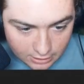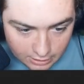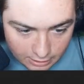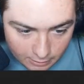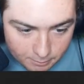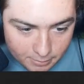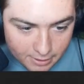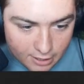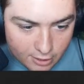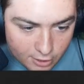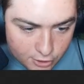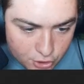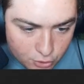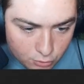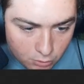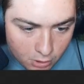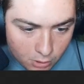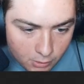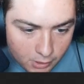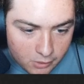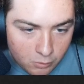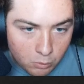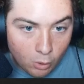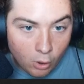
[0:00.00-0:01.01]
Compared to
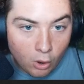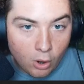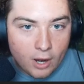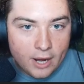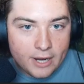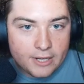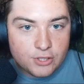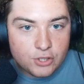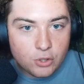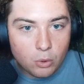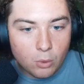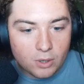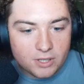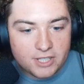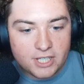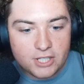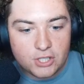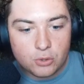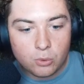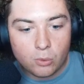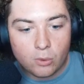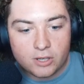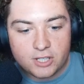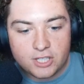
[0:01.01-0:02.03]
where we were in
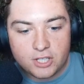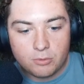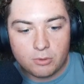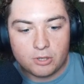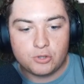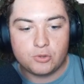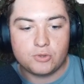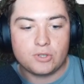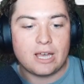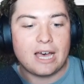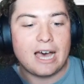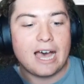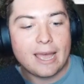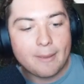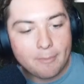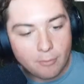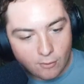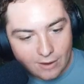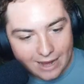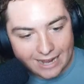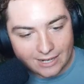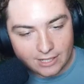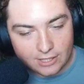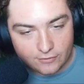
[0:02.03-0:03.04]
2020, which was a
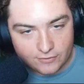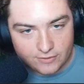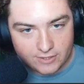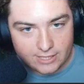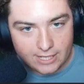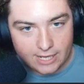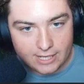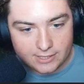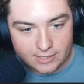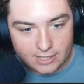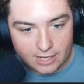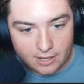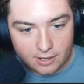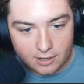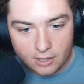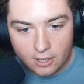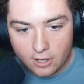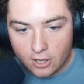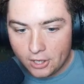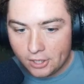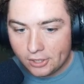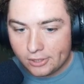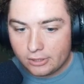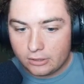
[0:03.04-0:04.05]
hyperactive season,
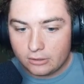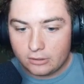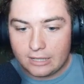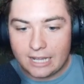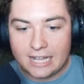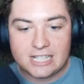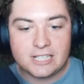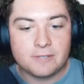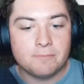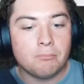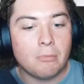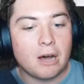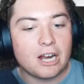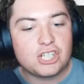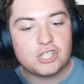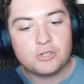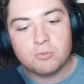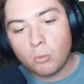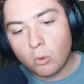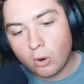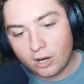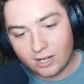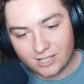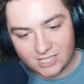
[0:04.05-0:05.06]
it's
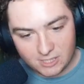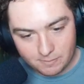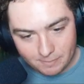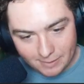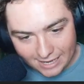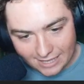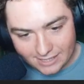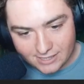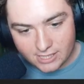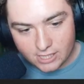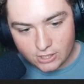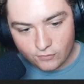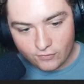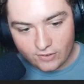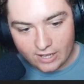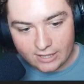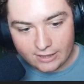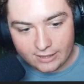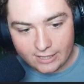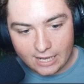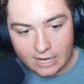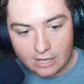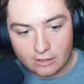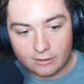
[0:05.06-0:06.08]
much more expansive
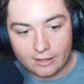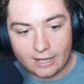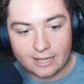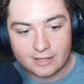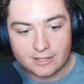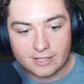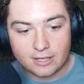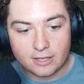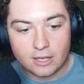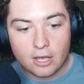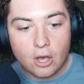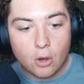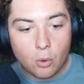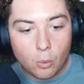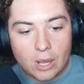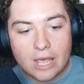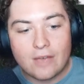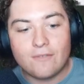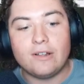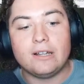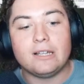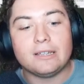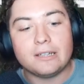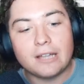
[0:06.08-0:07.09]
in the Atlantic. We
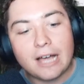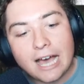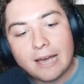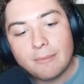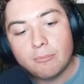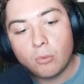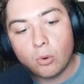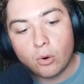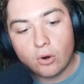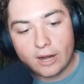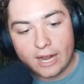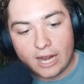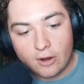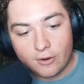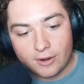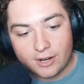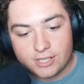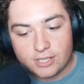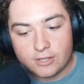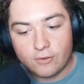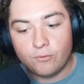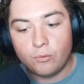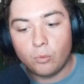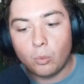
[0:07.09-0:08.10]
have a lot more
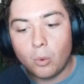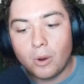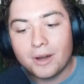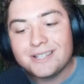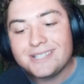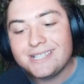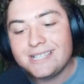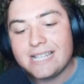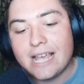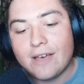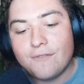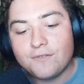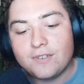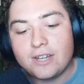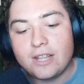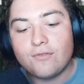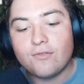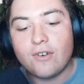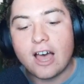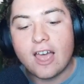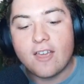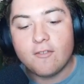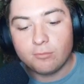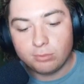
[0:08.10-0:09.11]
areas of
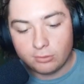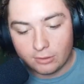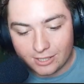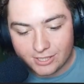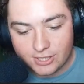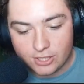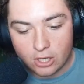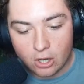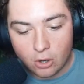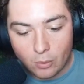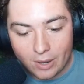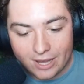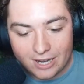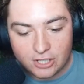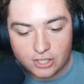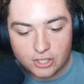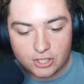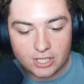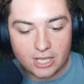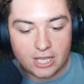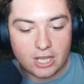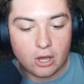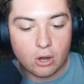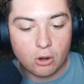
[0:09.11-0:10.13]
175 plus
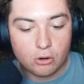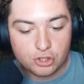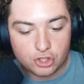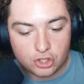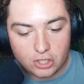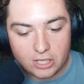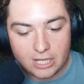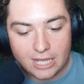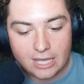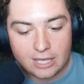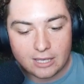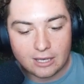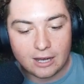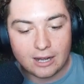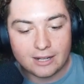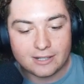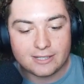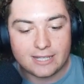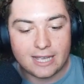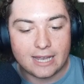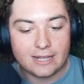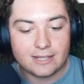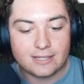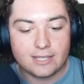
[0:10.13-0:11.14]
OHC ocean heat
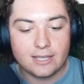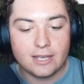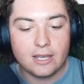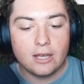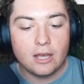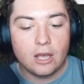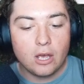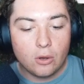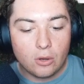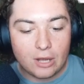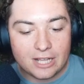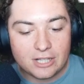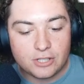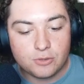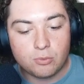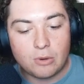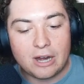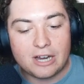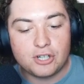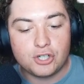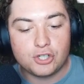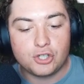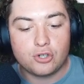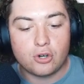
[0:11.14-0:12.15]
content. It's
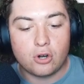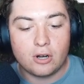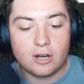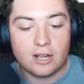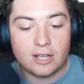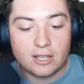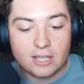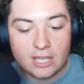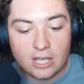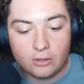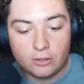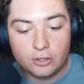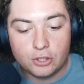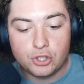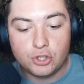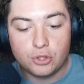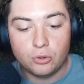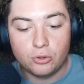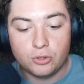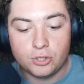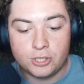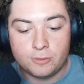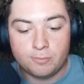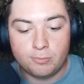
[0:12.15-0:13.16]
registered in
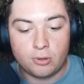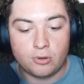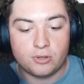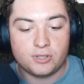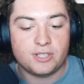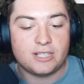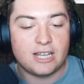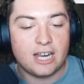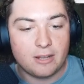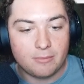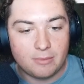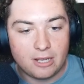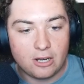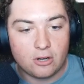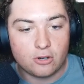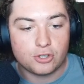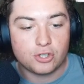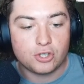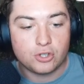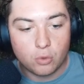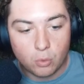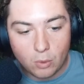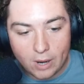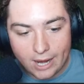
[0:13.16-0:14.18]
kilojoules per centimeter
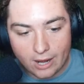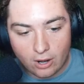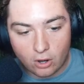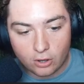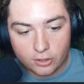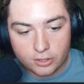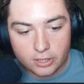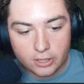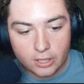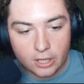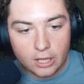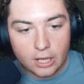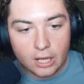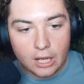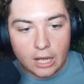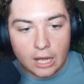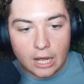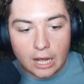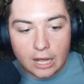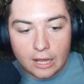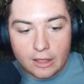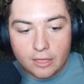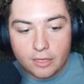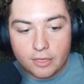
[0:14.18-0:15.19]
squared.
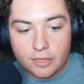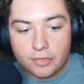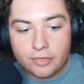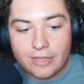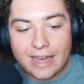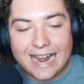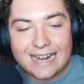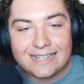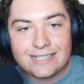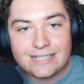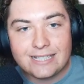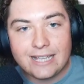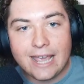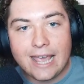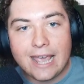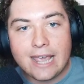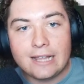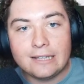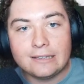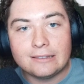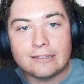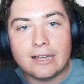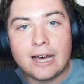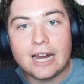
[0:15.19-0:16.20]
That's
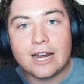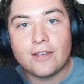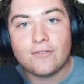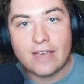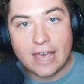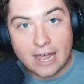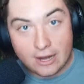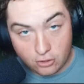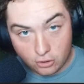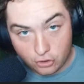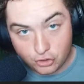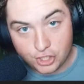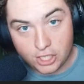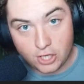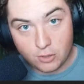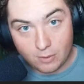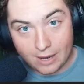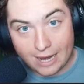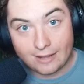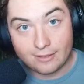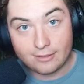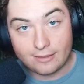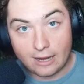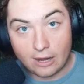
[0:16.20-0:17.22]
a lot of energy
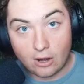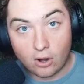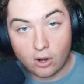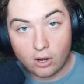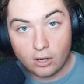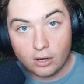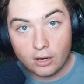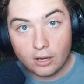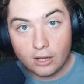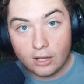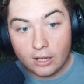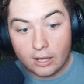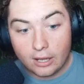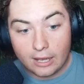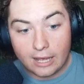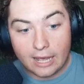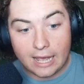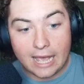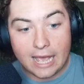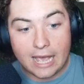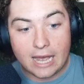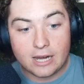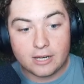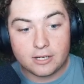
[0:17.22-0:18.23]
right there.
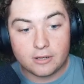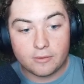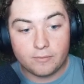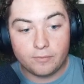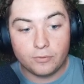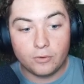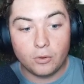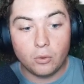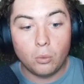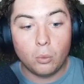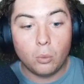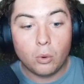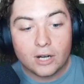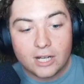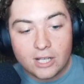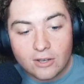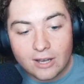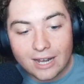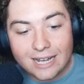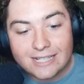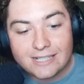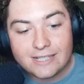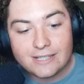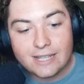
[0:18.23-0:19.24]
And what do
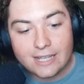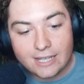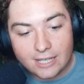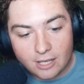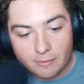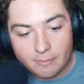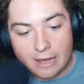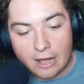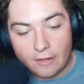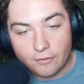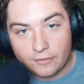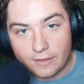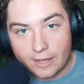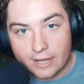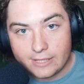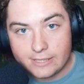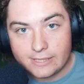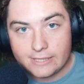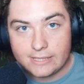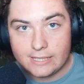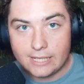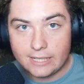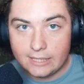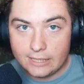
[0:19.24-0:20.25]
you guys think about
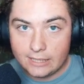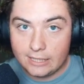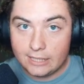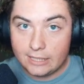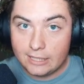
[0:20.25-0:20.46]
this?